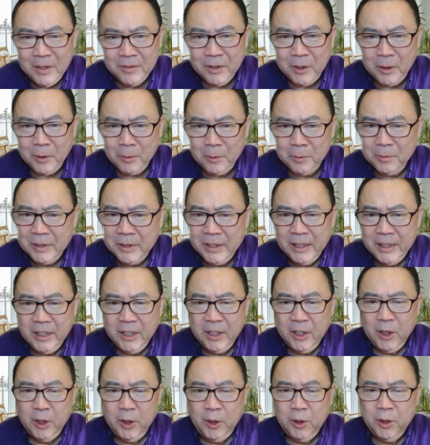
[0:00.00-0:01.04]
so,
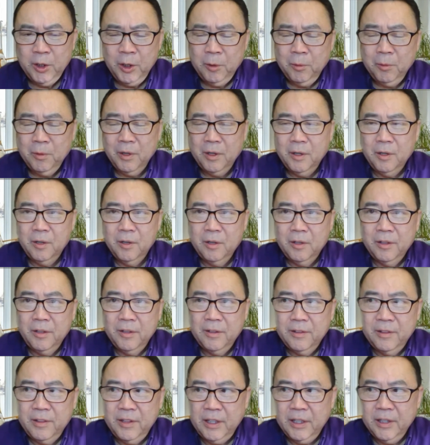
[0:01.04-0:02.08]
you know,
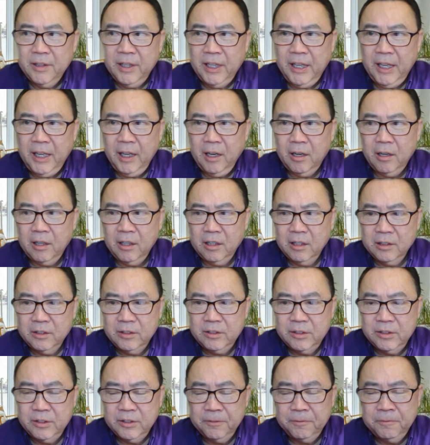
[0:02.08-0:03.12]
there
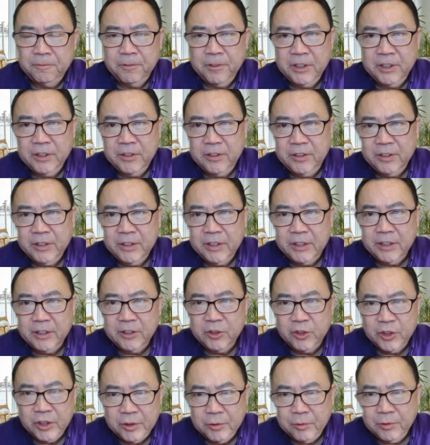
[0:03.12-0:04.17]
are different
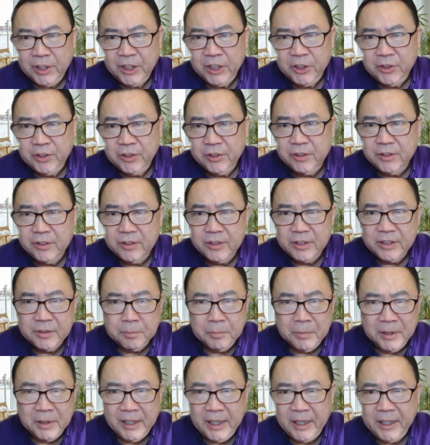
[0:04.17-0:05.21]
generations. There's
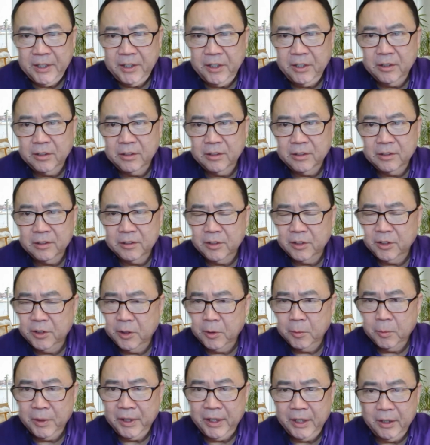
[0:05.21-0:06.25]

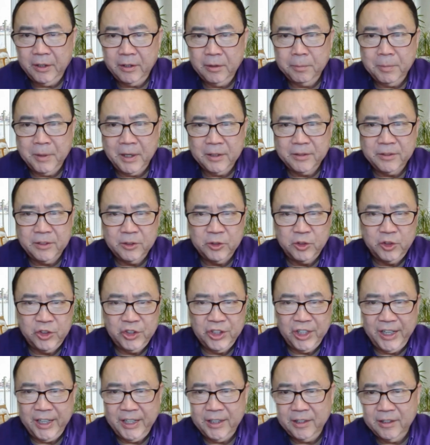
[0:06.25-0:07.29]
millennials. We hear about the
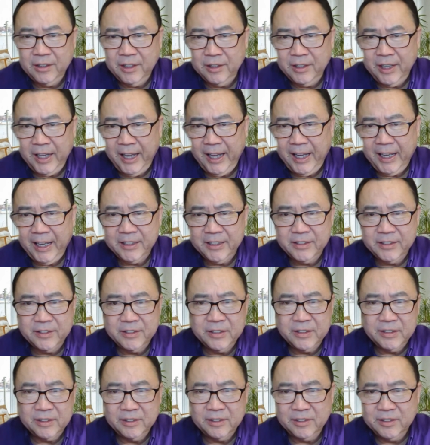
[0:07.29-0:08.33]
Gen X
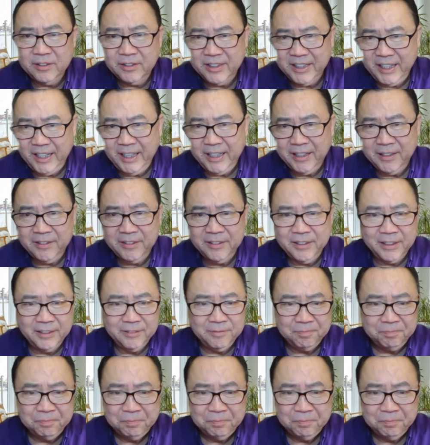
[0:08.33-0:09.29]
and Z. And